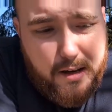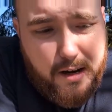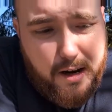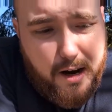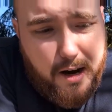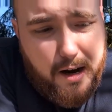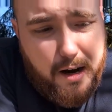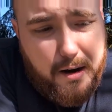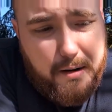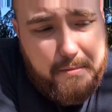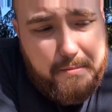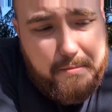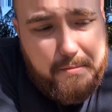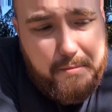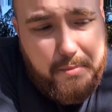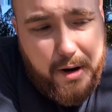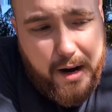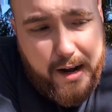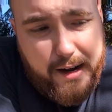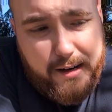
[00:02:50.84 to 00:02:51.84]

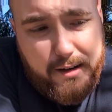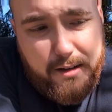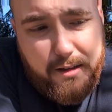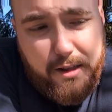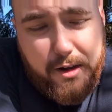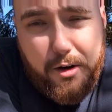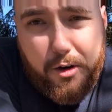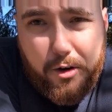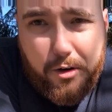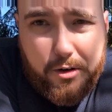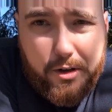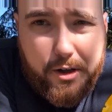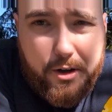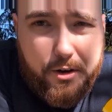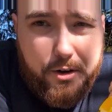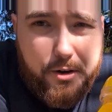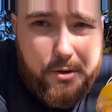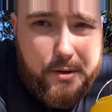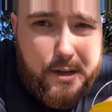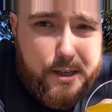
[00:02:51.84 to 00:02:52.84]
But the earlier
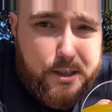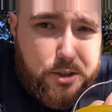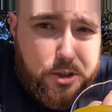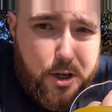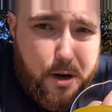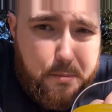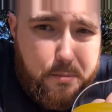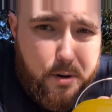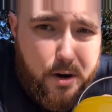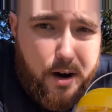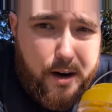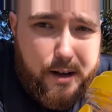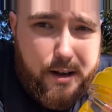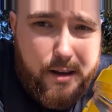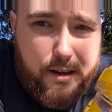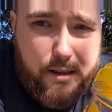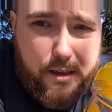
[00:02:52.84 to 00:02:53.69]
you get a jump on it,